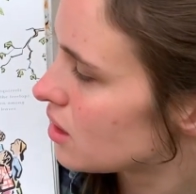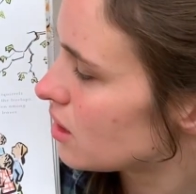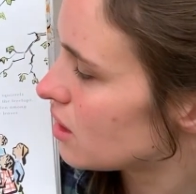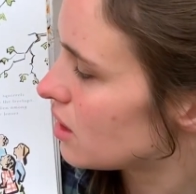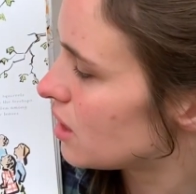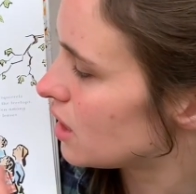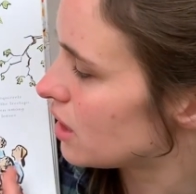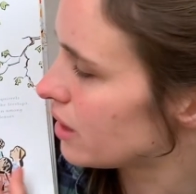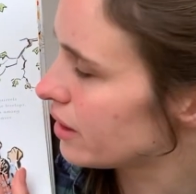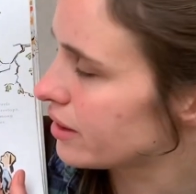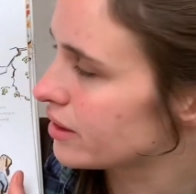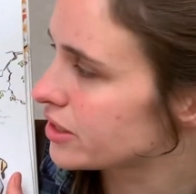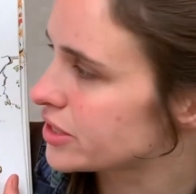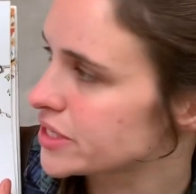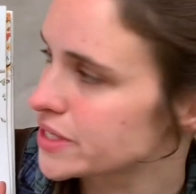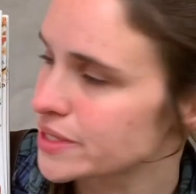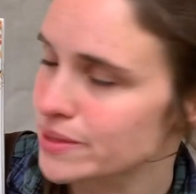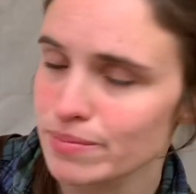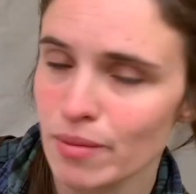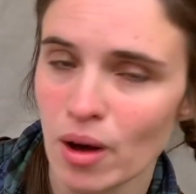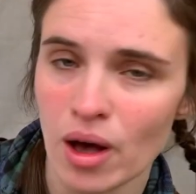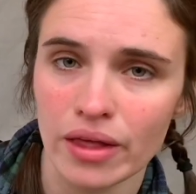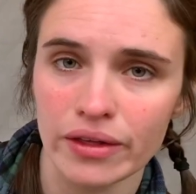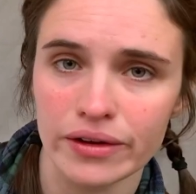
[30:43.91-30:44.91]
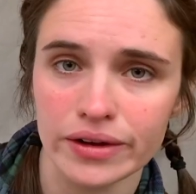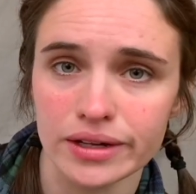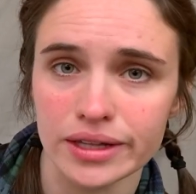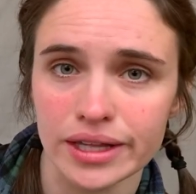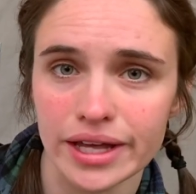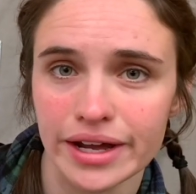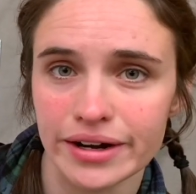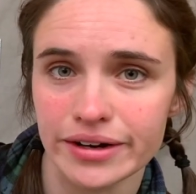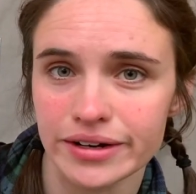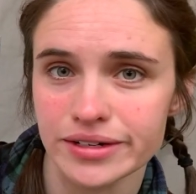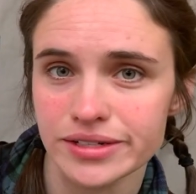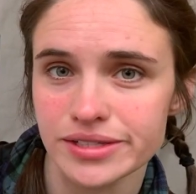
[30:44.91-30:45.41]
in smaller
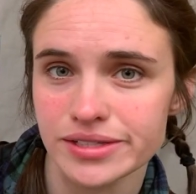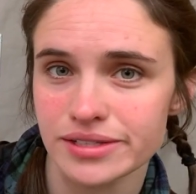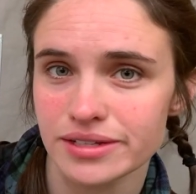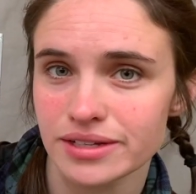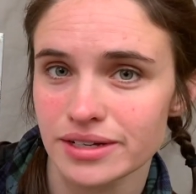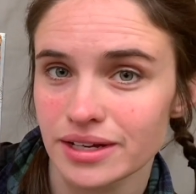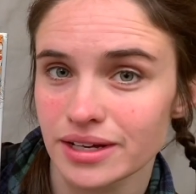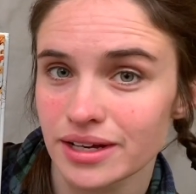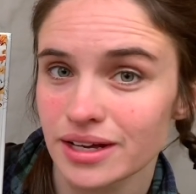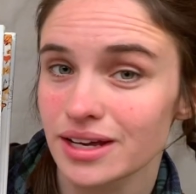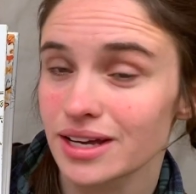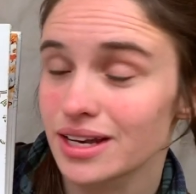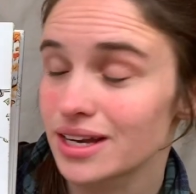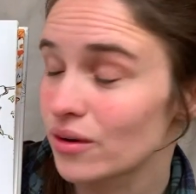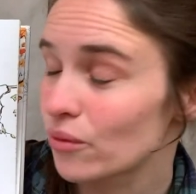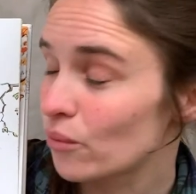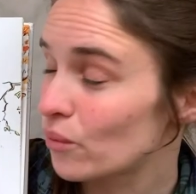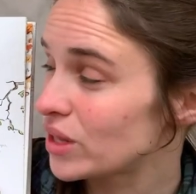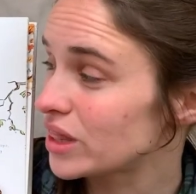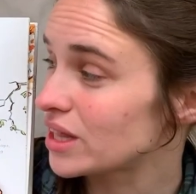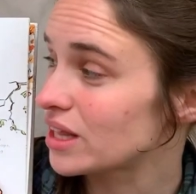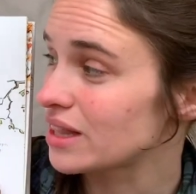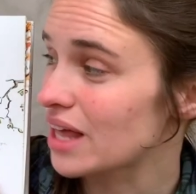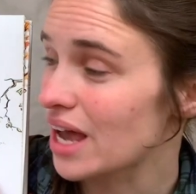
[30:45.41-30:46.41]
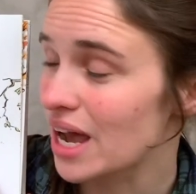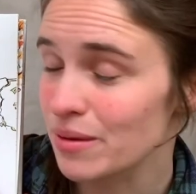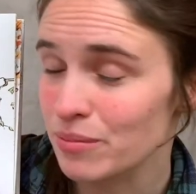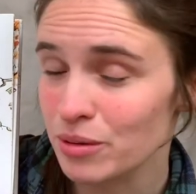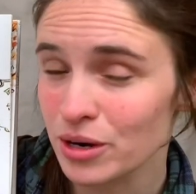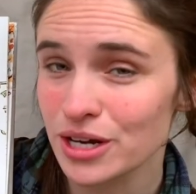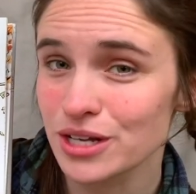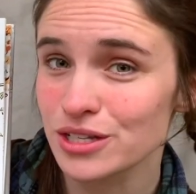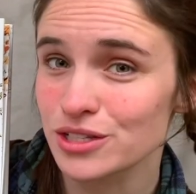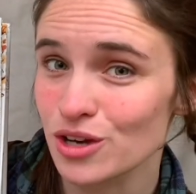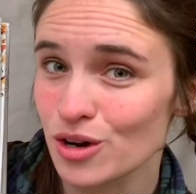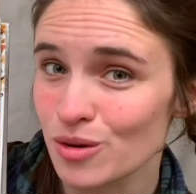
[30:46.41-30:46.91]
letters. When the
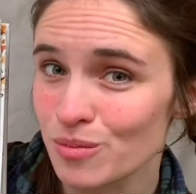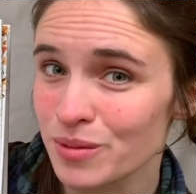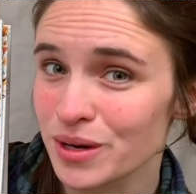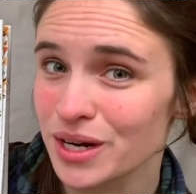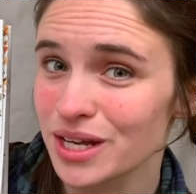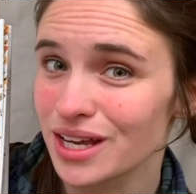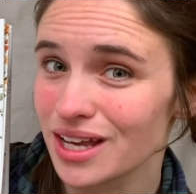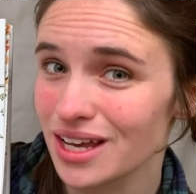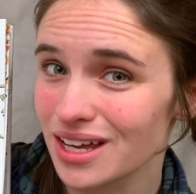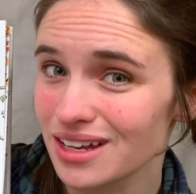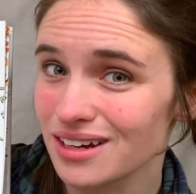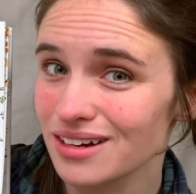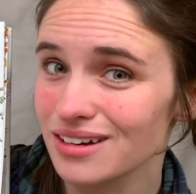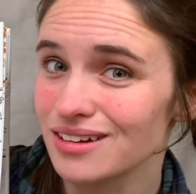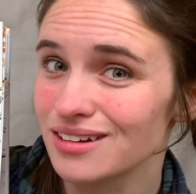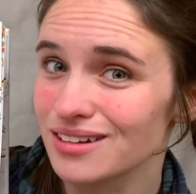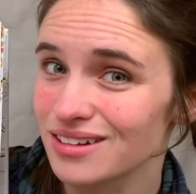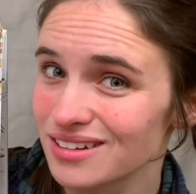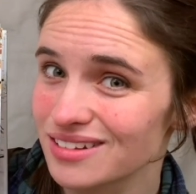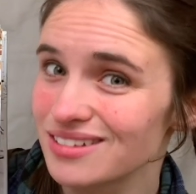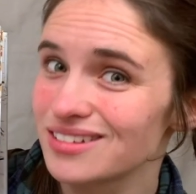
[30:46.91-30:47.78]
library is open again,